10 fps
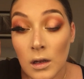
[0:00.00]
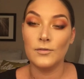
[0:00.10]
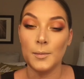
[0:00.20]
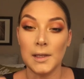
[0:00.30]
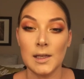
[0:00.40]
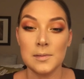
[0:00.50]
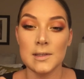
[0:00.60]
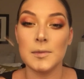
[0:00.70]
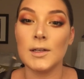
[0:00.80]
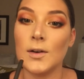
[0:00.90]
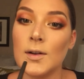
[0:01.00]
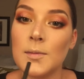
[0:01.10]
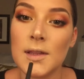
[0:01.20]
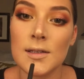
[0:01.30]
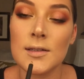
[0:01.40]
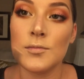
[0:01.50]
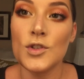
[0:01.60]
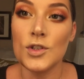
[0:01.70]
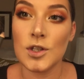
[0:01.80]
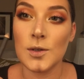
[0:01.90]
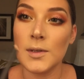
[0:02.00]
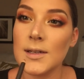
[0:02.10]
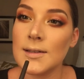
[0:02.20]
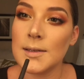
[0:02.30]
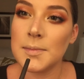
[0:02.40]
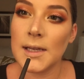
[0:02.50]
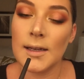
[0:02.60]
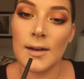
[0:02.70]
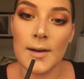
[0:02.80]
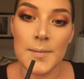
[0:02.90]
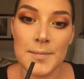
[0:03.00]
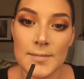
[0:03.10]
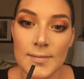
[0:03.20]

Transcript: For my lips, I'm going to go in with some Stone lip liner.